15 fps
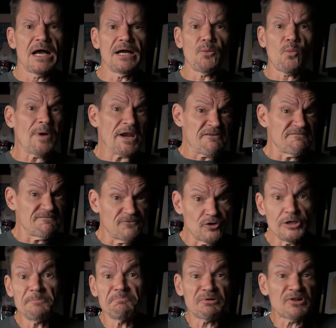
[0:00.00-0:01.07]
when a
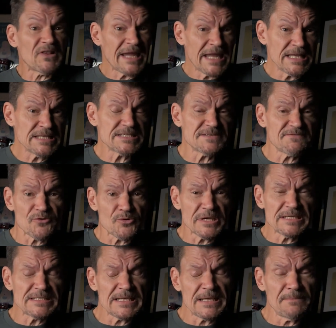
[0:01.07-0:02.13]
foot plants, for
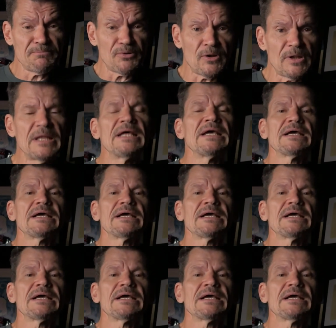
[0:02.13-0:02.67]
example,